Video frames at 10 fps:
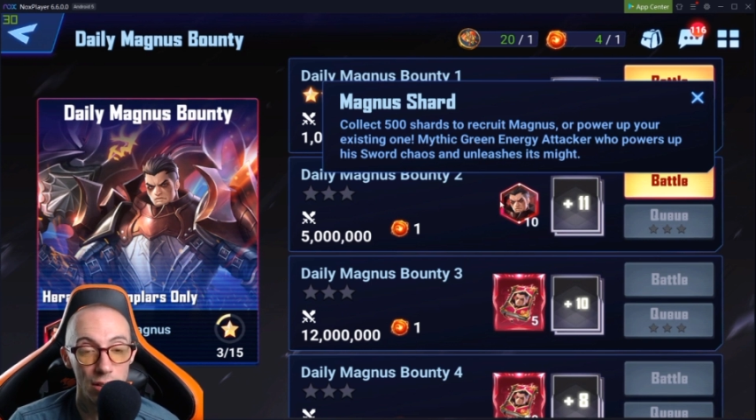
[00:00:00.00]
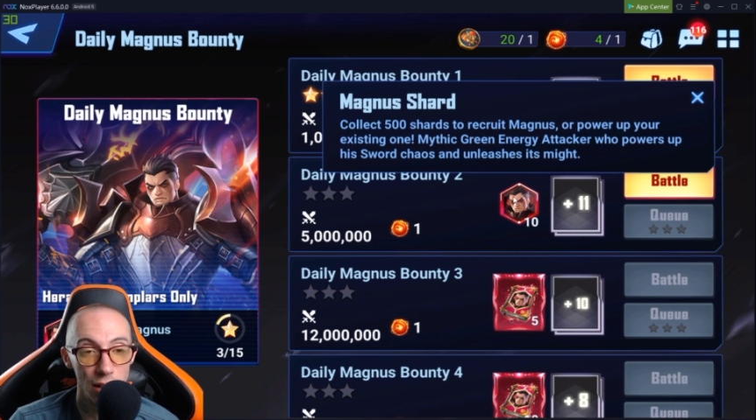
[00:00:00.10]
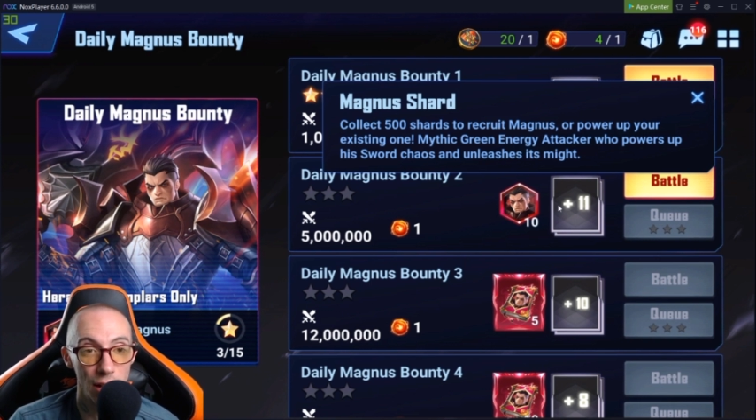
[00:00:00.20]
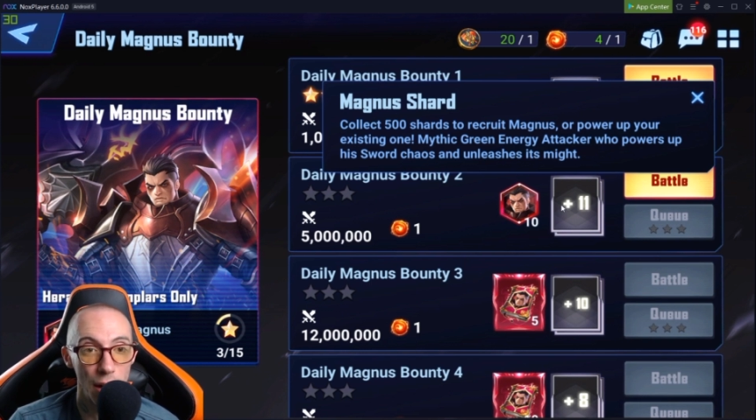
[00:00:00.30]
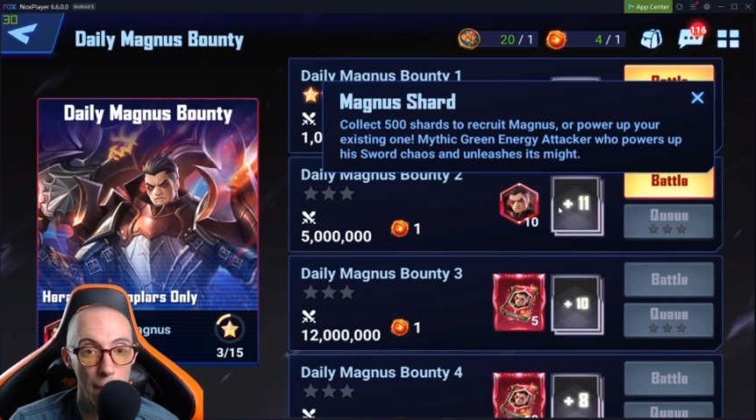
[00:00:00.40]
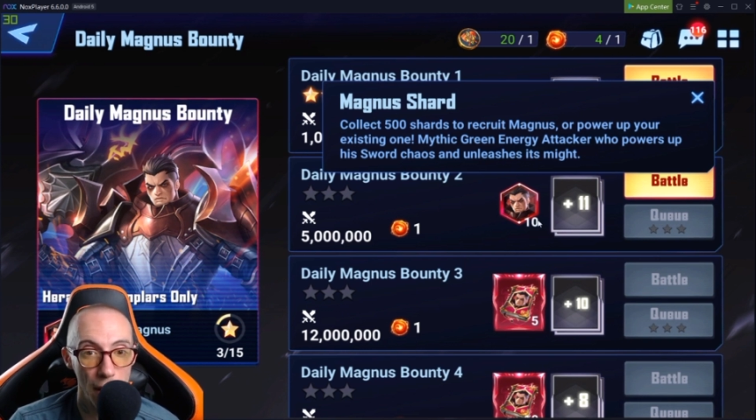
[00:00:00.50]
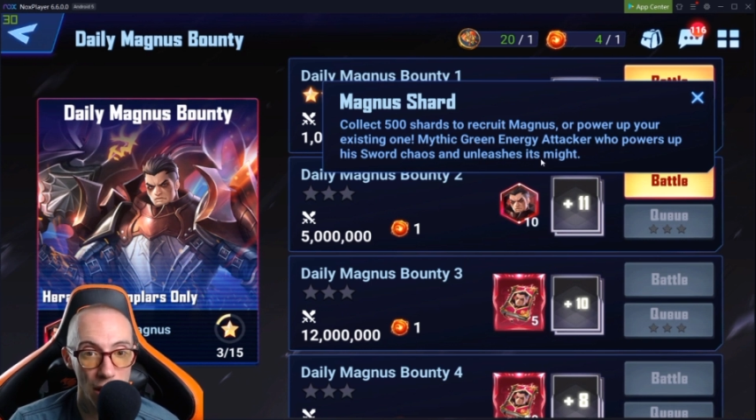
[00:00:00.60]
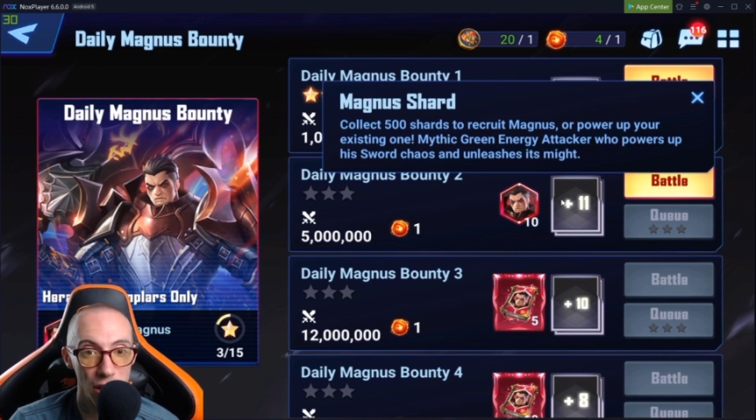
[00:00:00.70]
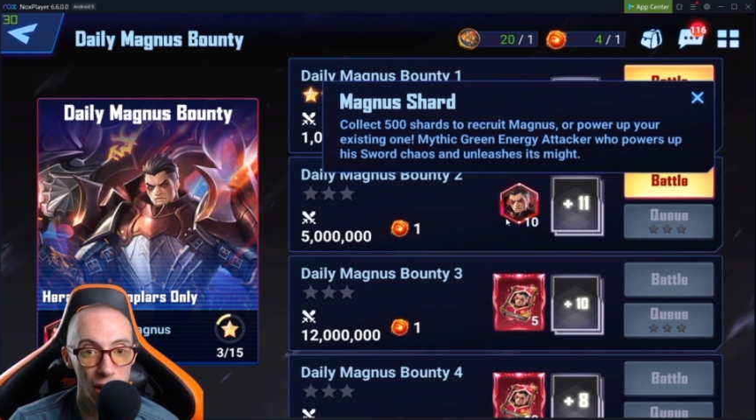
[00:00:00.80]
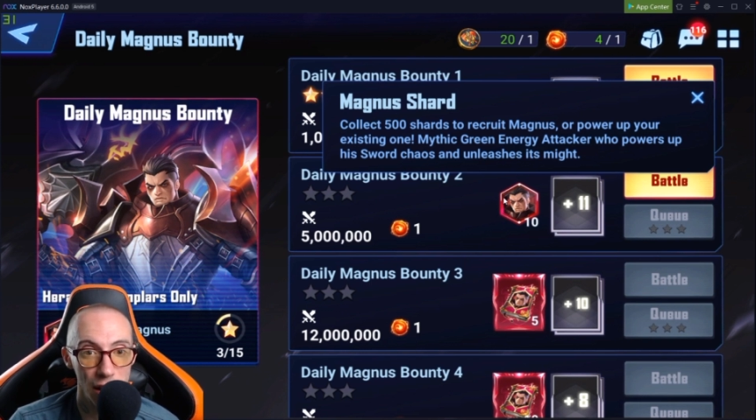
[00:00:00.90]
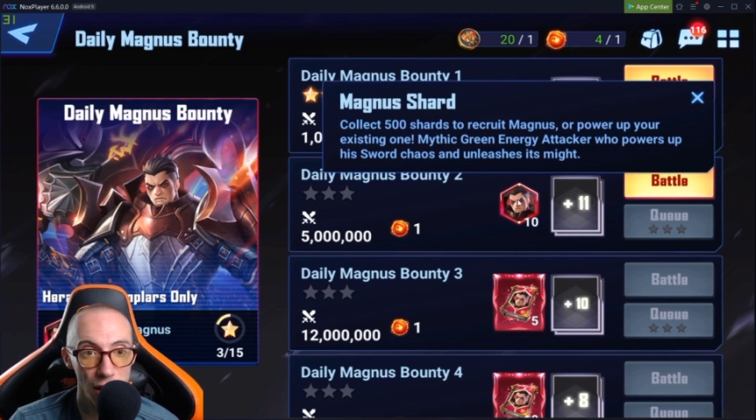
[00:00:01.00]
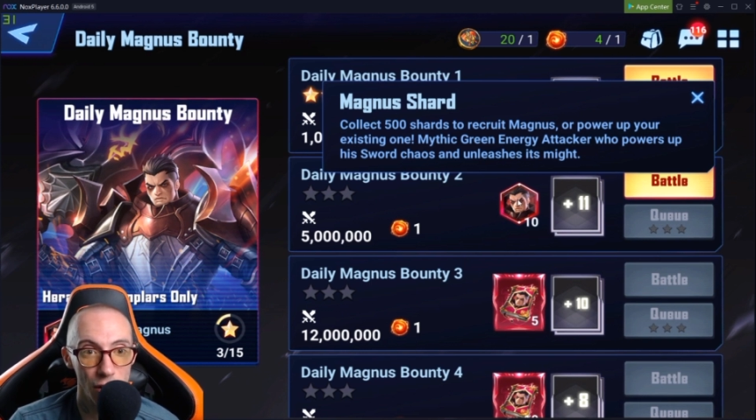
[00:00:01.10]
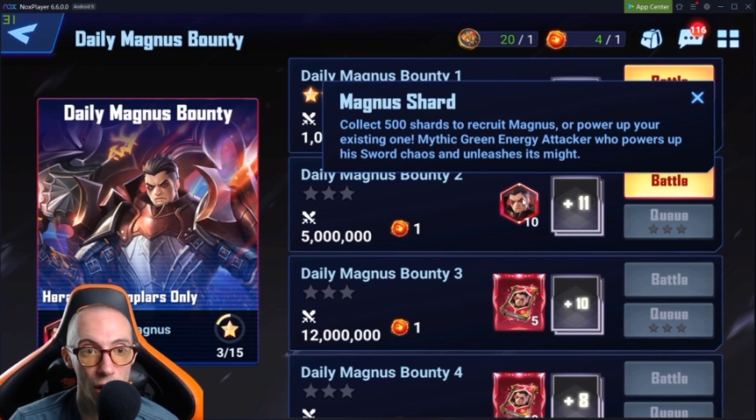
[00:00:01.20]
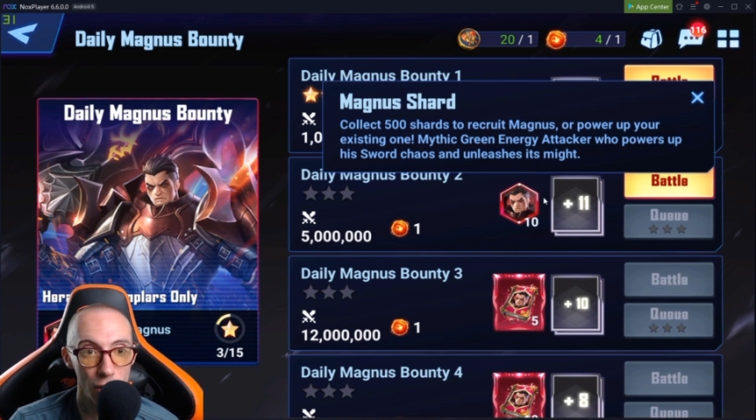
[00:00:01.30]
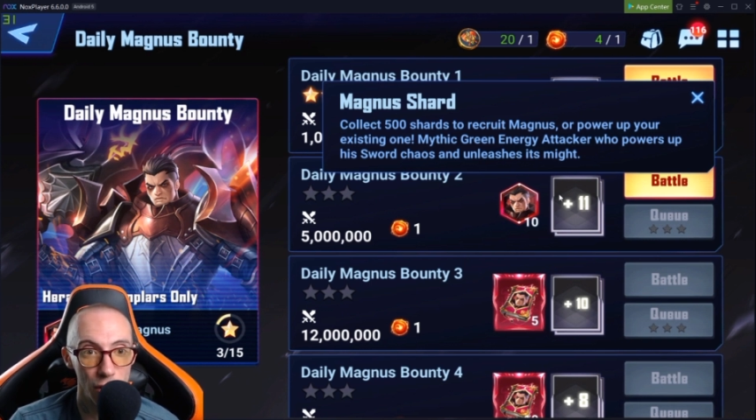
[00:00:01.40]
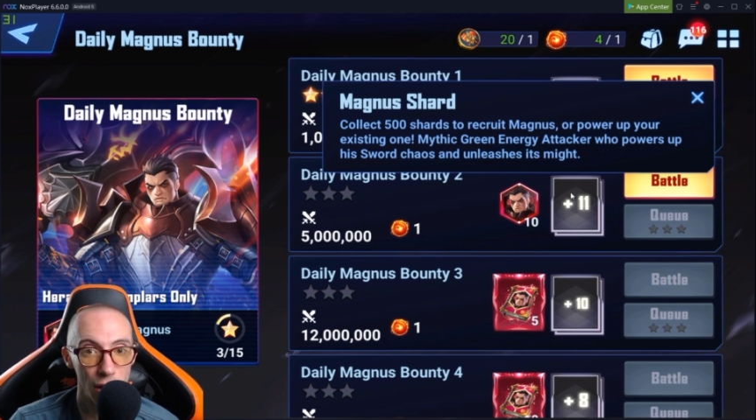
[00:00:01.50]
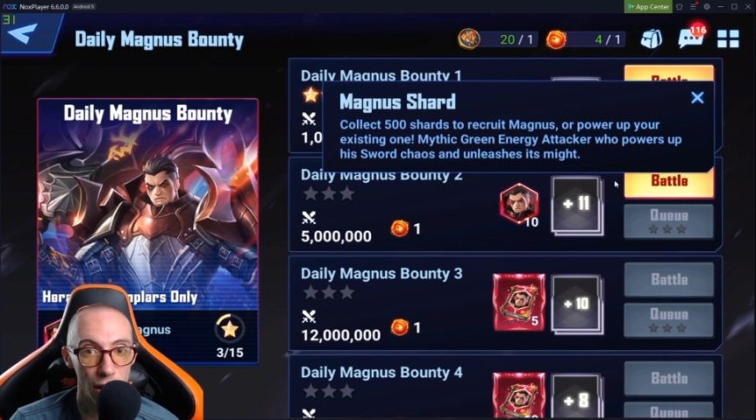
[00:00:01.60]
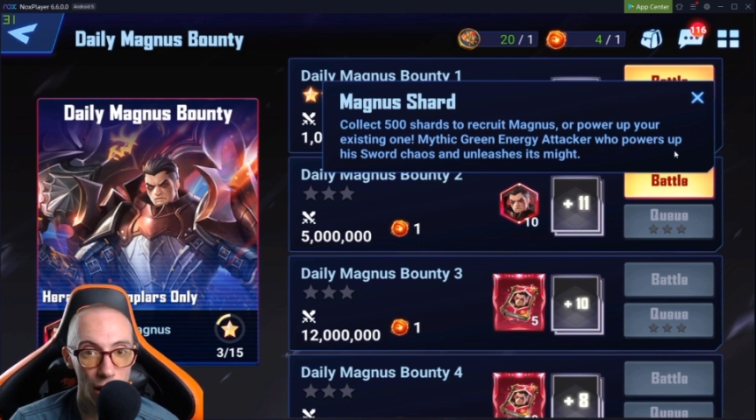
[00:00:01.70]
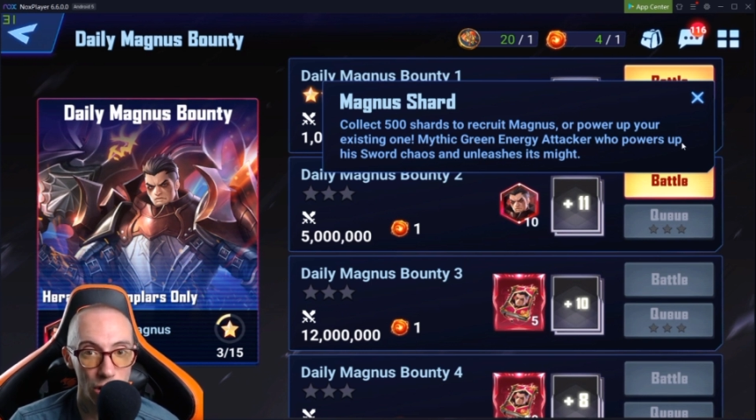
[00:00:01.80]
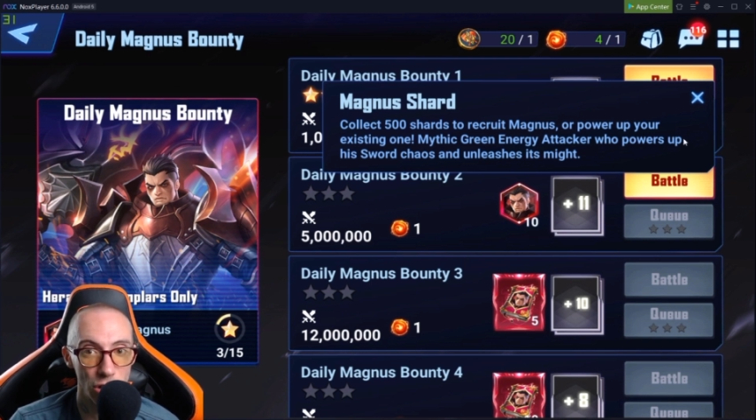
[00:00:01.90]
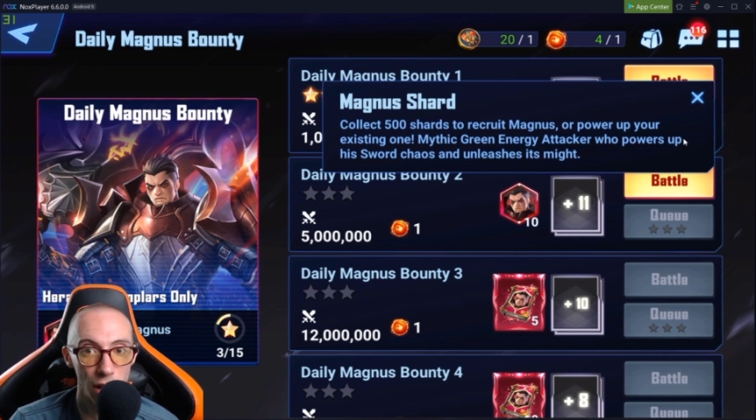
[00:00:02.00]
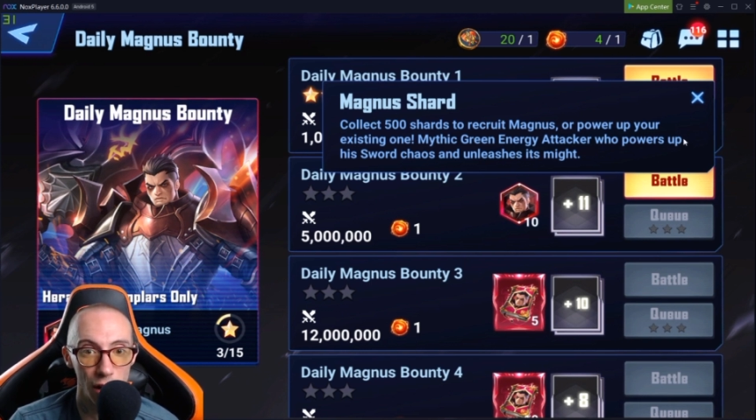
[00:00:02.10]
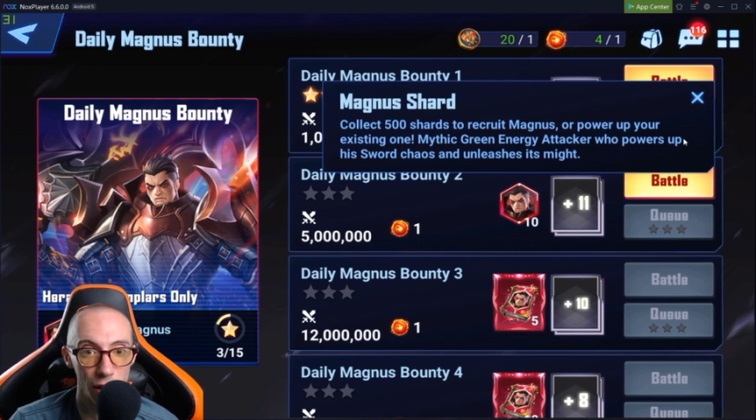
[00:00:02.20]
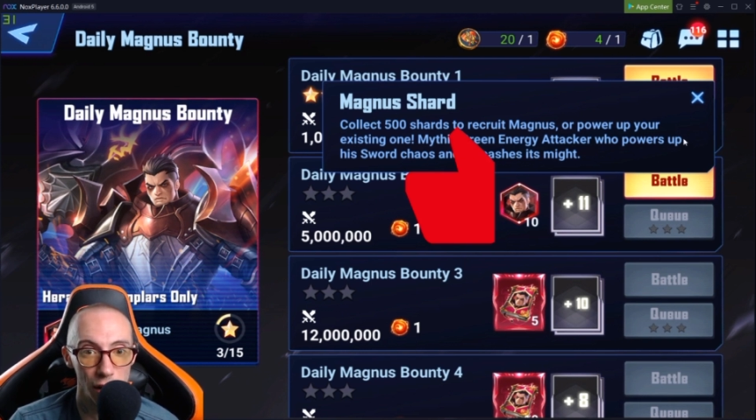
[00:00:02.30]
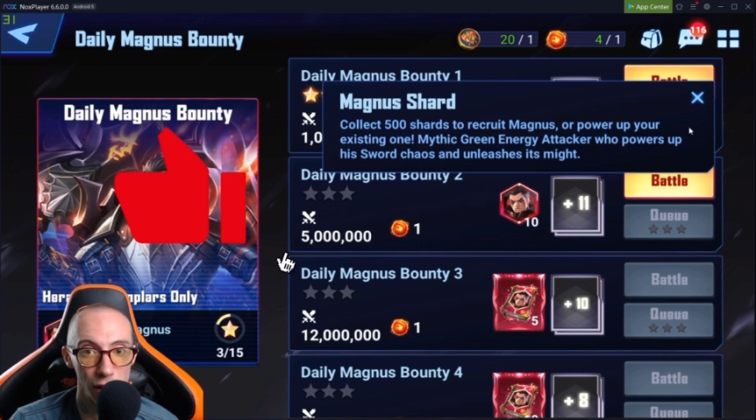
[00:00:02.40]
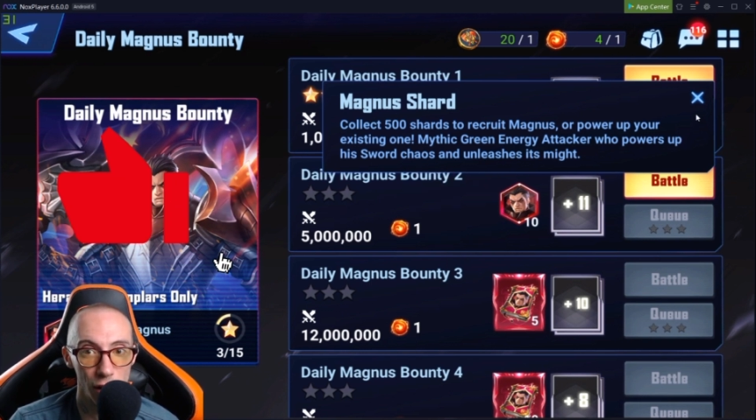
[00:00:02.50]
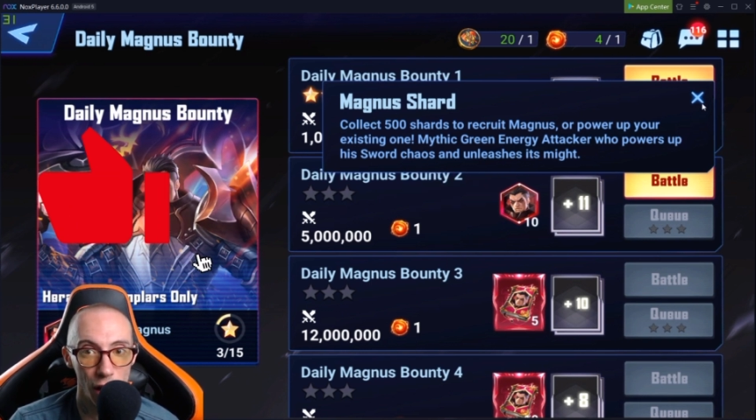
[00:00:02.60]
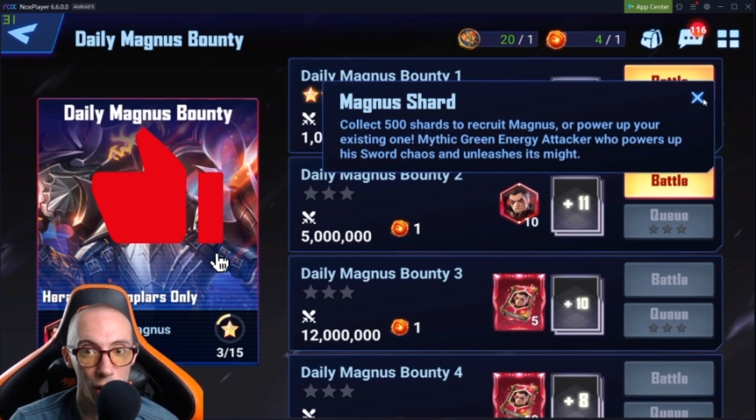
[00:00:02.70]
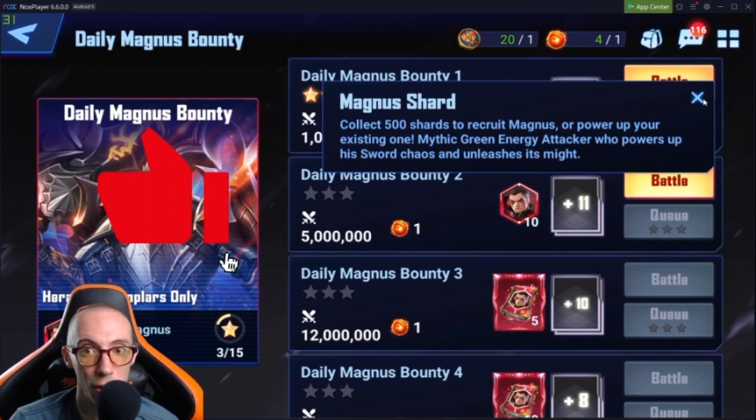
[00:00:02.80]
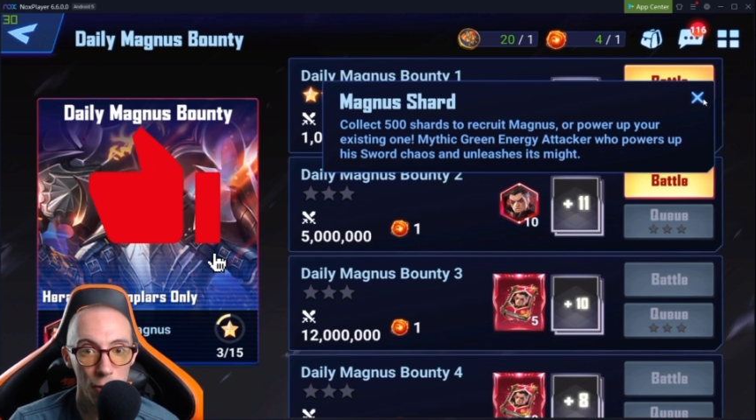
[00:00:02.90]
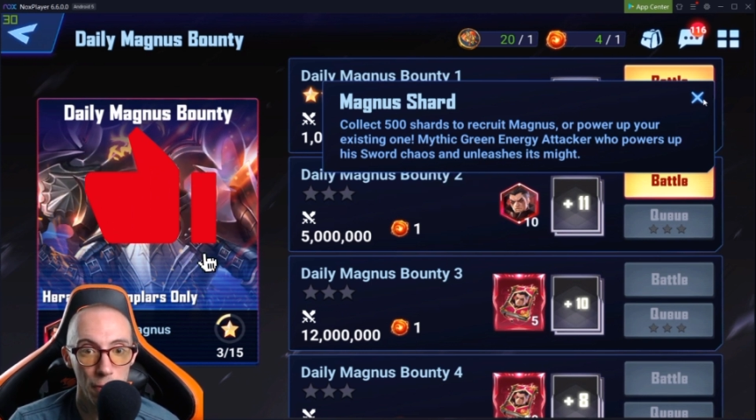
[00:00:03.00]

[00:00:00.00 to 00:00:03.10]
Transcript: to get a mythic hero than a legendary hero.